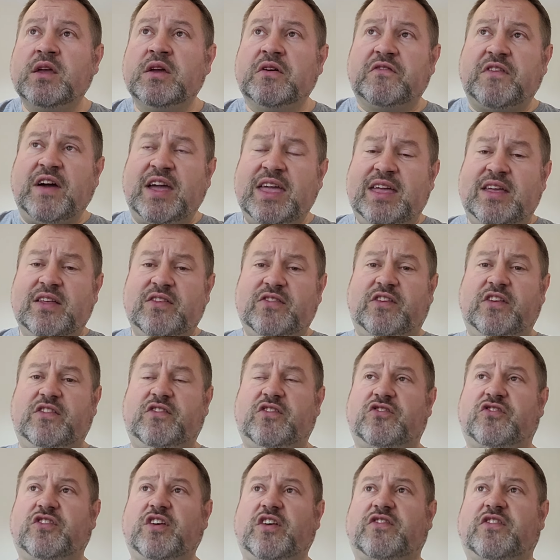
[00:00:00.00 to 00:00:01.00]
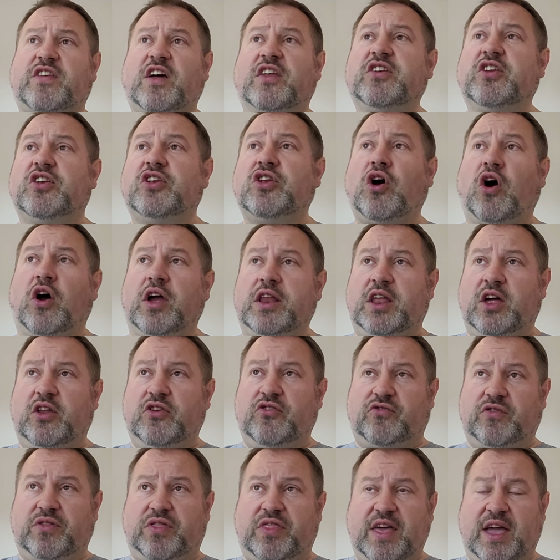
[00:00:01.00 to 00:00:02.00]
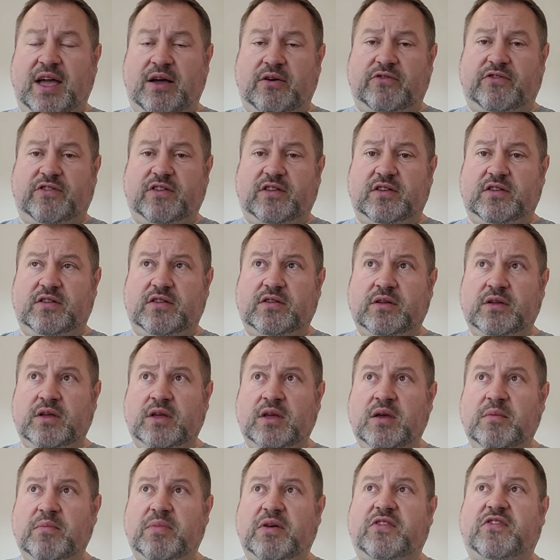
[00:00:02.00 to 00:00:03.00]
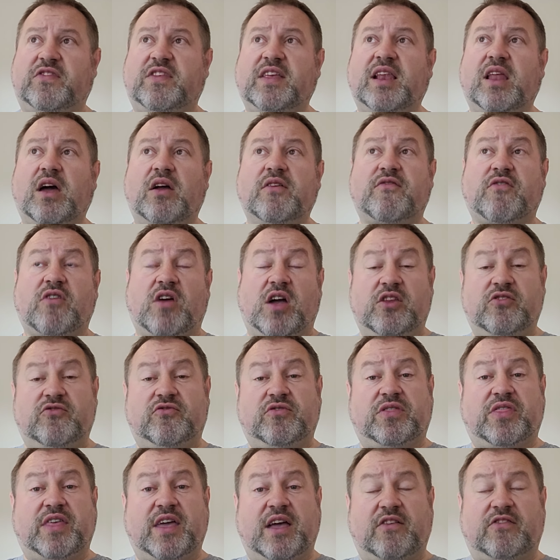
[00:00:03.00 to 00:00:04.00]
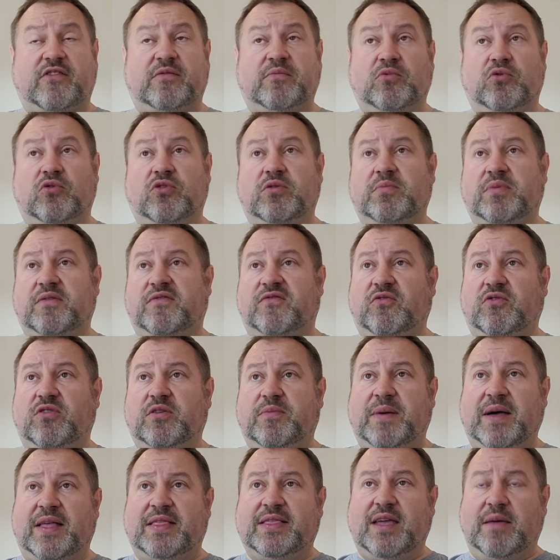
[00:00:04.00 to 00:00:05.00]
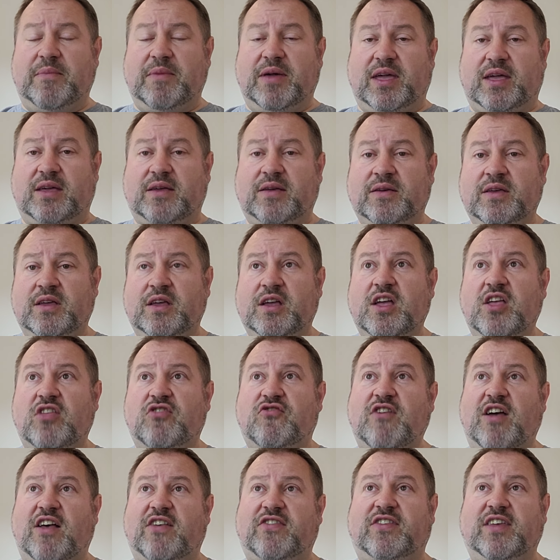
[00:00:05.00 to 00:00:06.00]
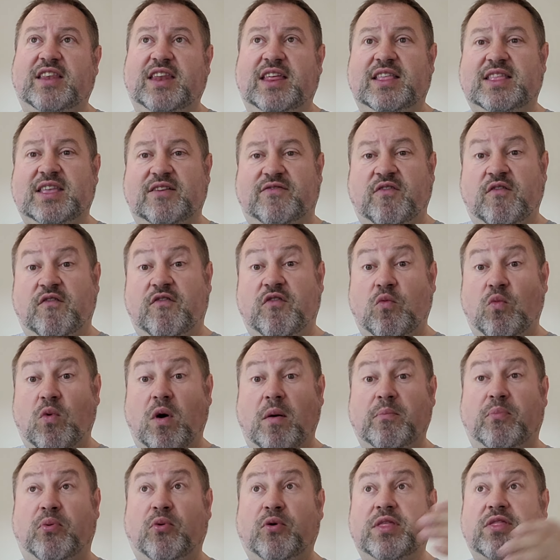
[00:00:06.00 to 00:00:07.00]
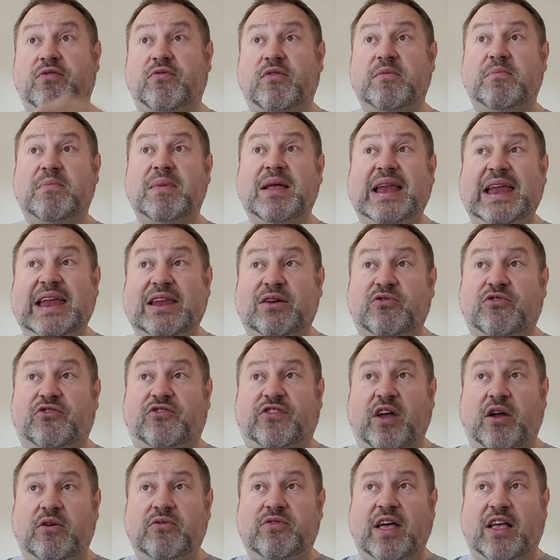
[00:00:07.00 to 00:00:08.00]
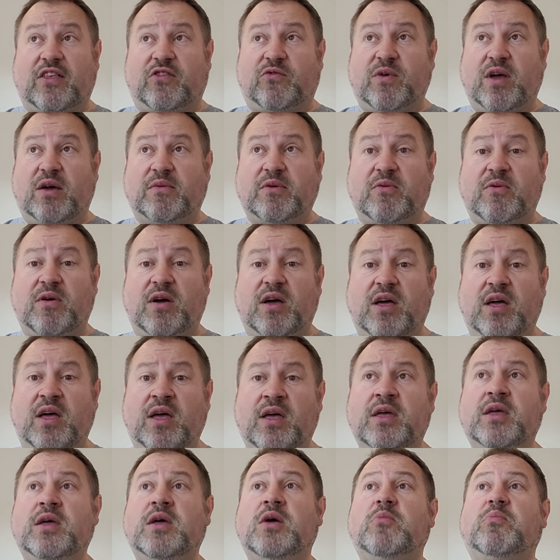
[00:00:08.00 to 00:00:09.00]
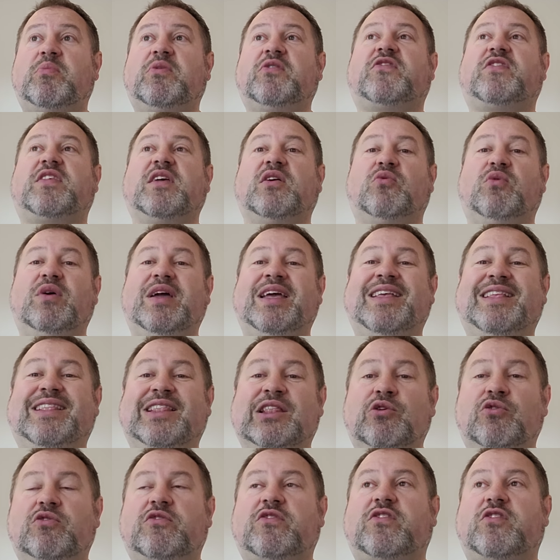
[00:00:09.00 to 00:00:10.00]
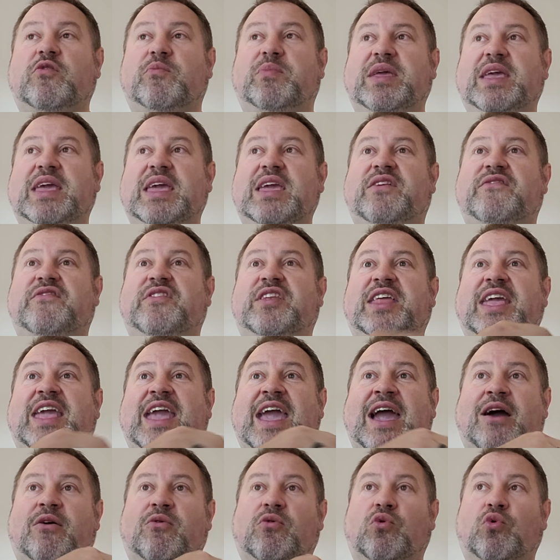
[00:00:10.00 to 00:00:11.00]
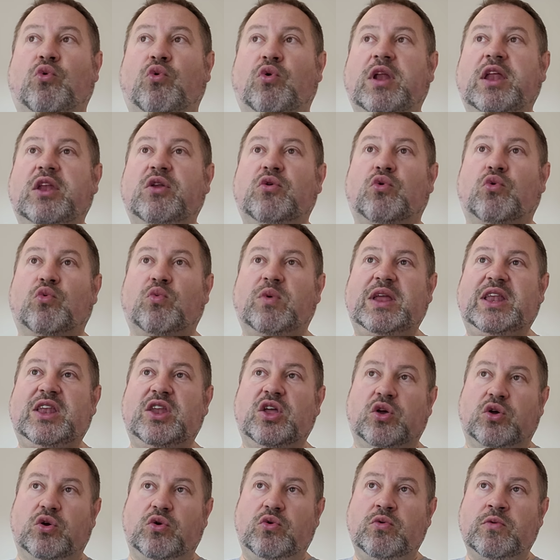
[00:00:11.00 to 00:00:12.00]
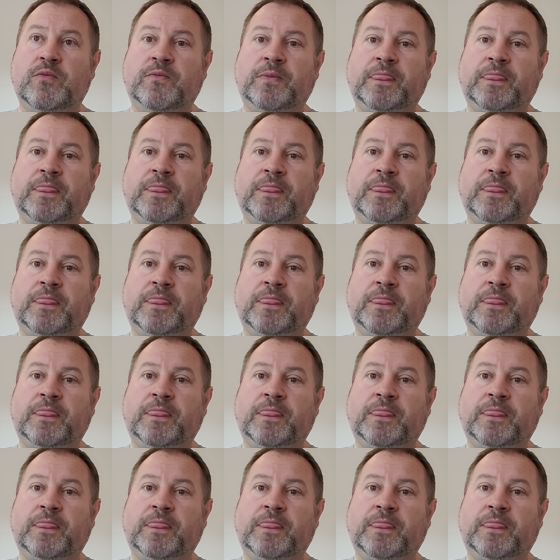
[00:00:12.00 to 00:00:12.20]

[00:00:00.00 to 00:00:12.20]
Vacancies are just under 900,000, but still over 100,000 more than before the pandemic. Drastically different from 1.3 million or so, that's where we were, but still it looks to be evening out. All in all, we knew